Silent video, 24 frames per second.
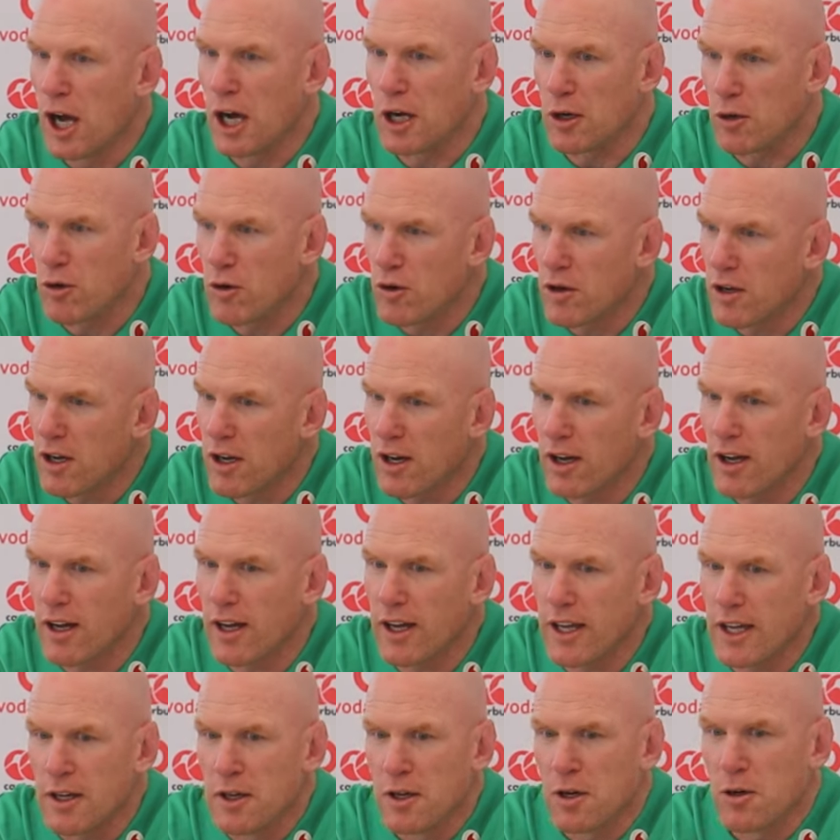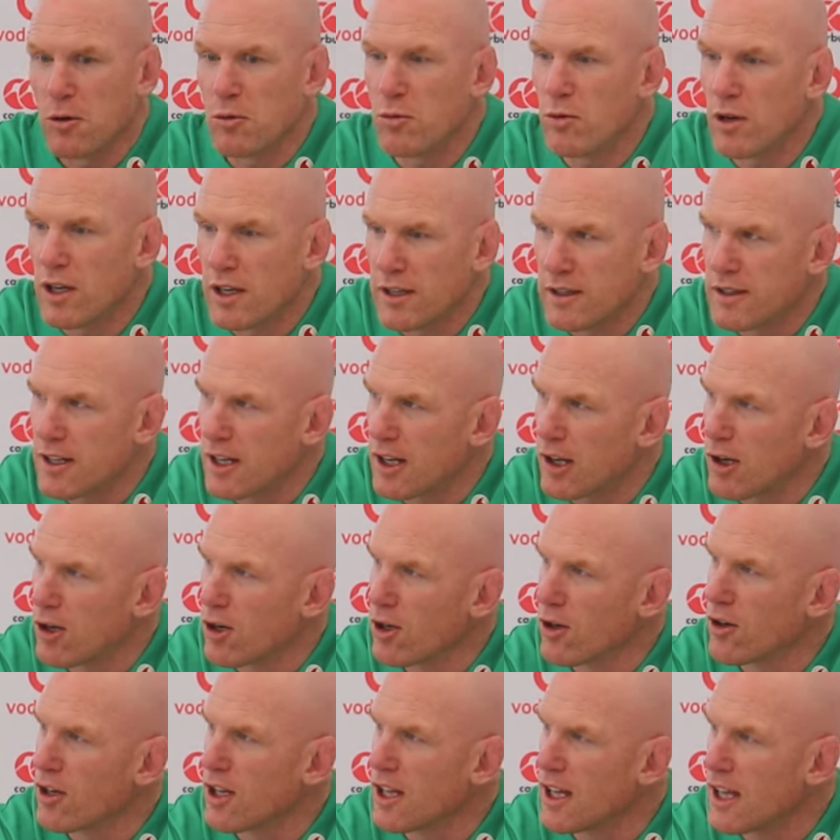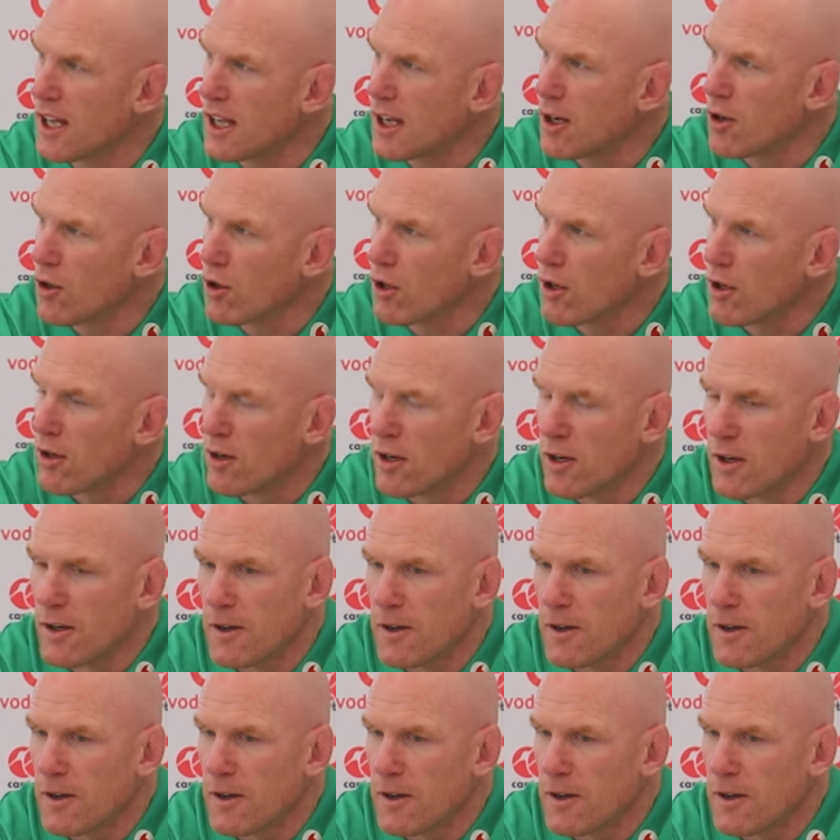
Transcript: a good guy, willing to learn, eager,